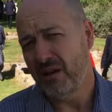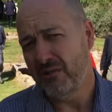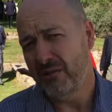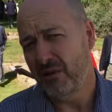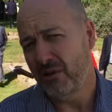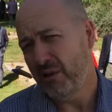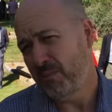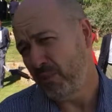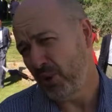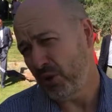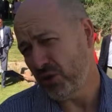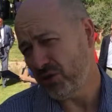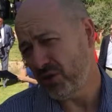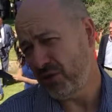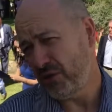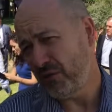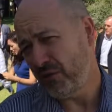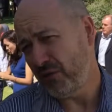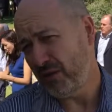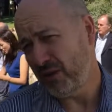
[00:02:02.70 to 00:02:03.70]
a very
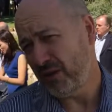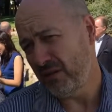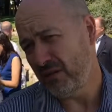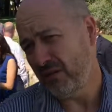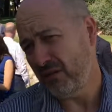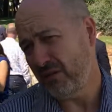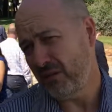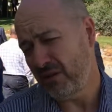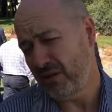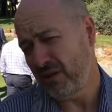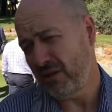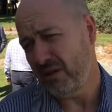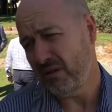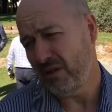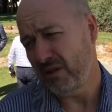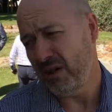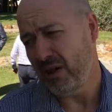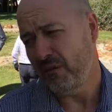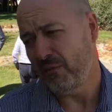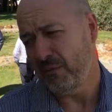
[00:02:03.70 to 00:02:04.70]
positive thing. The the
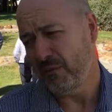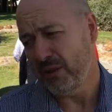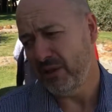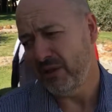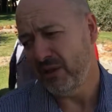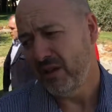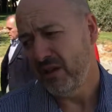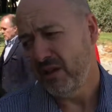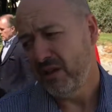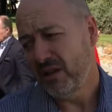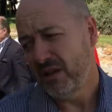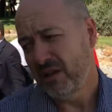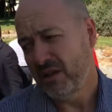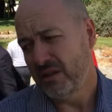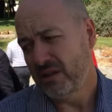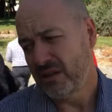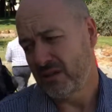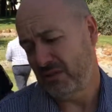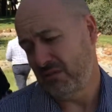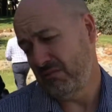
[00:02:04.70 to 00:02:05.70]
government
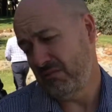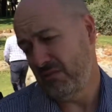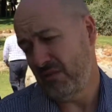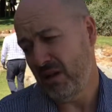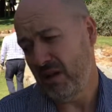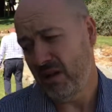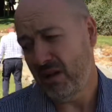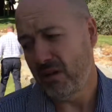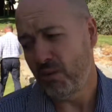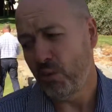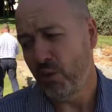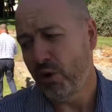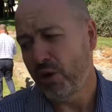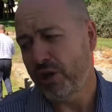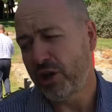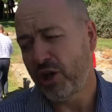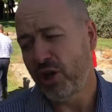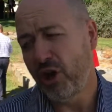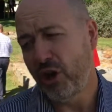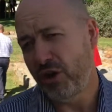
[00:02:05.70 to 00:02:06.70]
is uh,
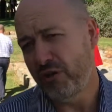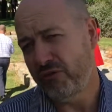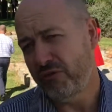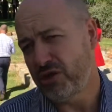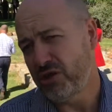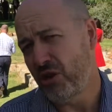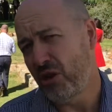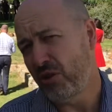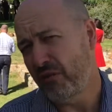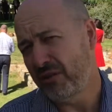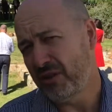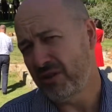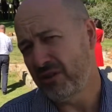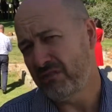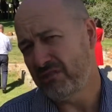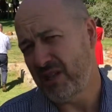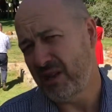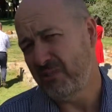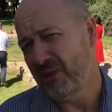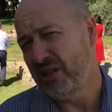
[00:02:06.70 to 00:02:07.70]
working on resolving
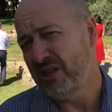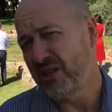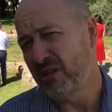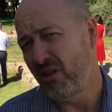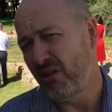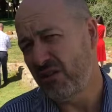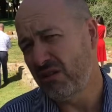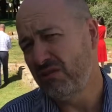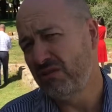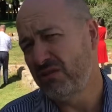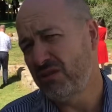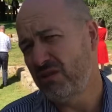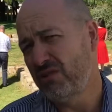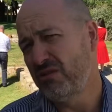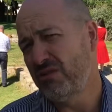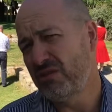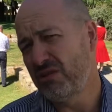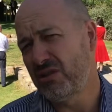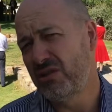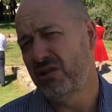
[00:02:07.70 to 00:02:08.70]
some historical
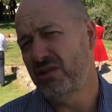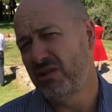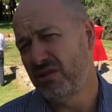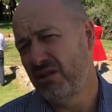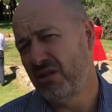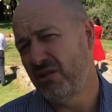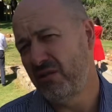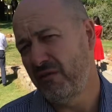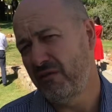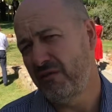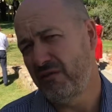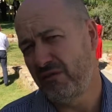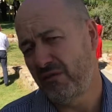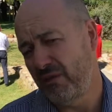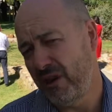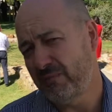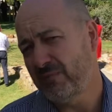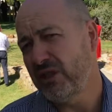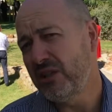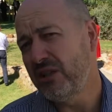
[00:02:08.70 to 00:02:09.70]
issues that, that have
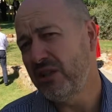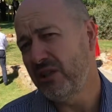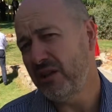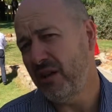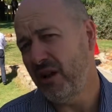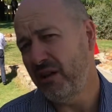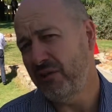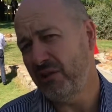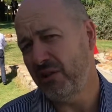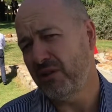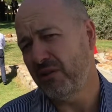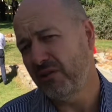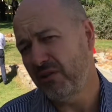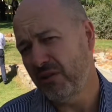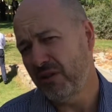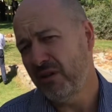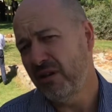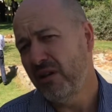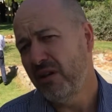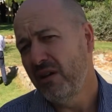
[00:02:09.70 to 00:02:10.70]
crept in, and I think
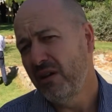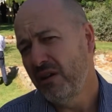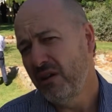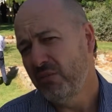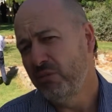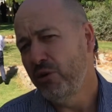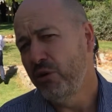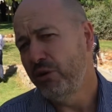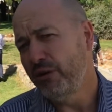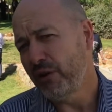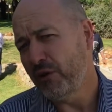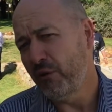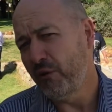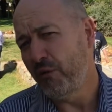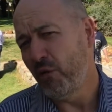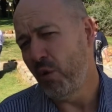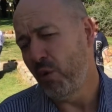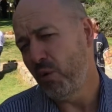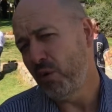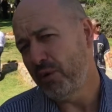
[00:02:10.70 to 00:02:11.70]
that moving
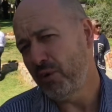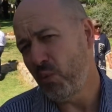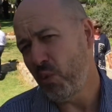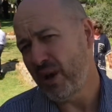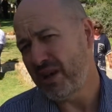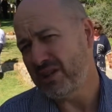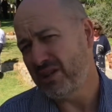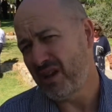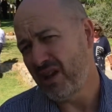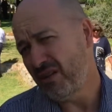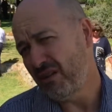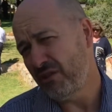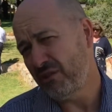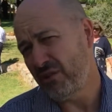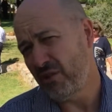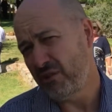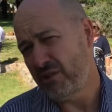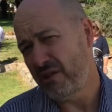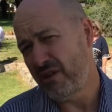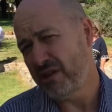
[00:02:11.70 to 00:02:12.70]
forward, once they go
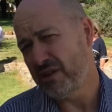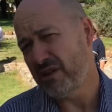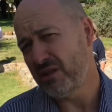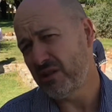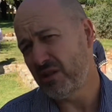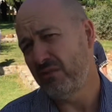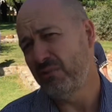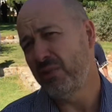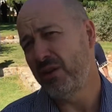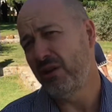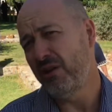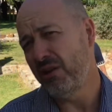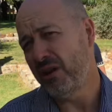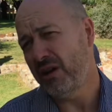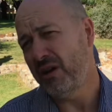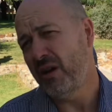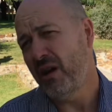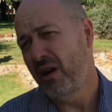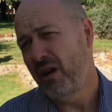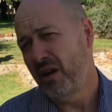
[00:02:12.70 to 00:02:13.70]
through a transition
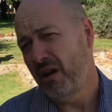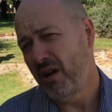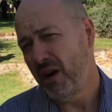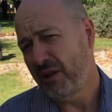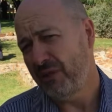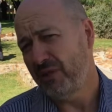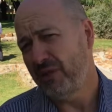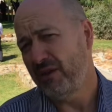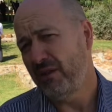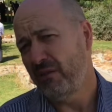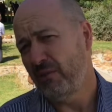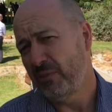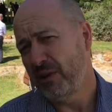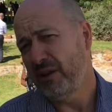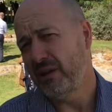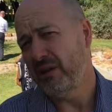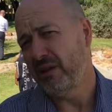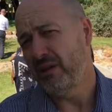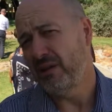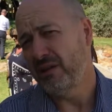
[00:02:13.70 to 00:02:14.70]
period, I think it'll
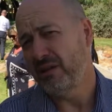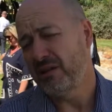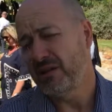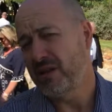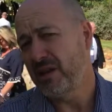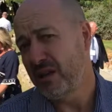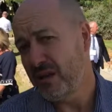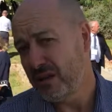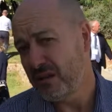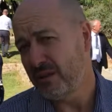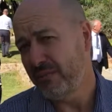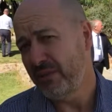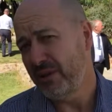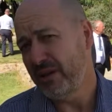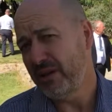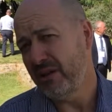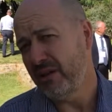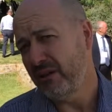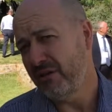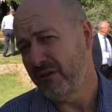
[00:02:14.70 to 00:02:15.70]
be seen to
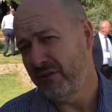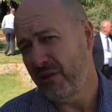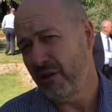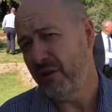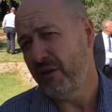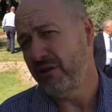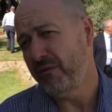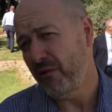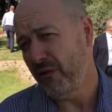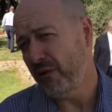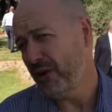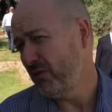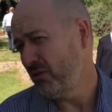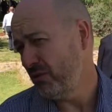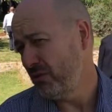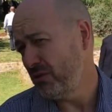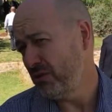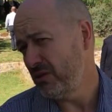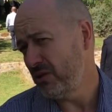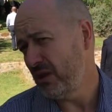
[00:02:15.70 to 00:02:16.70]
be a very, very
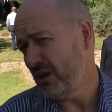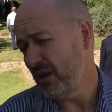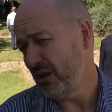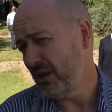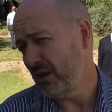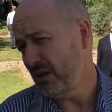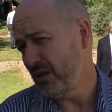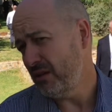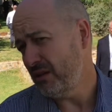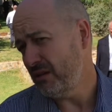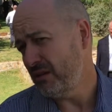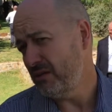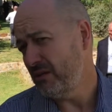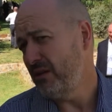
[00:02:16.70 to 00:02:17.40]
good uh,